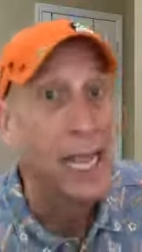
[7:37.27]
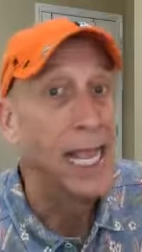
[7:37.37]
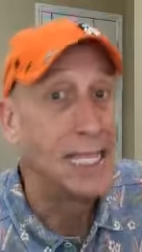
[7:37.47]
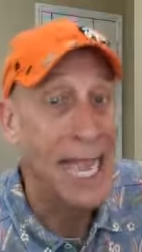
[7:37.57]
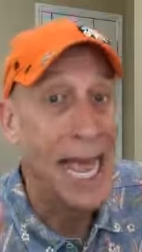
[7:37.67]

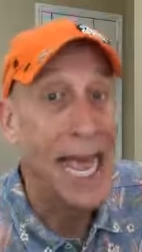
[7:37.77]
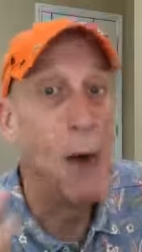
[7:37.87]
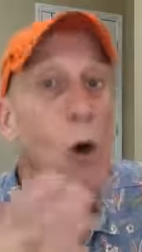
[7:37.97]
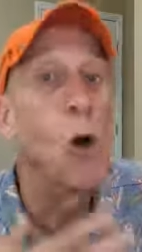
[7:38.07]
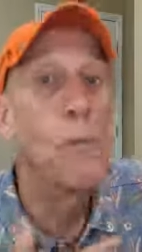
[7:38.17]
It's
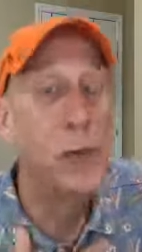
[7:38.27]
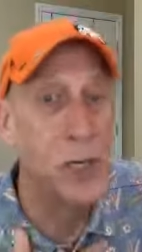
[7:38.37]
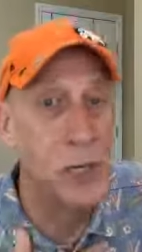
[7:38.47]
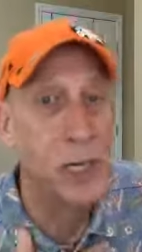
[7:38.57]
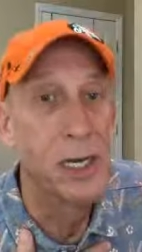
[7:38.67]
how
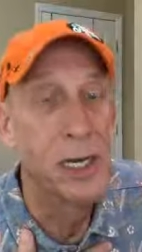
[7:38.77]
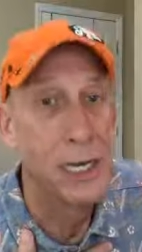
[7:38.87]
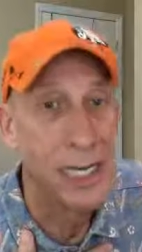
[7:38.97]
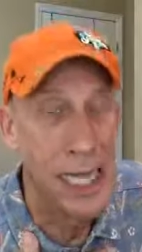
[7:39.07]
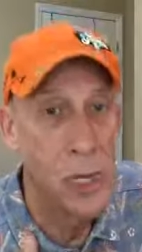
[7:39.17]
open
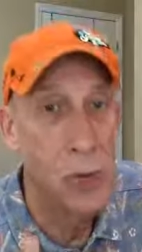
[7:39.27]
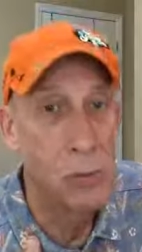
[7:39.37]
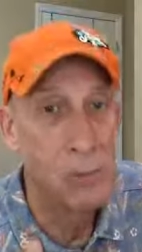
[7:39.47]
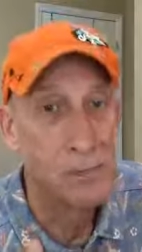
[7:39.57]
can you,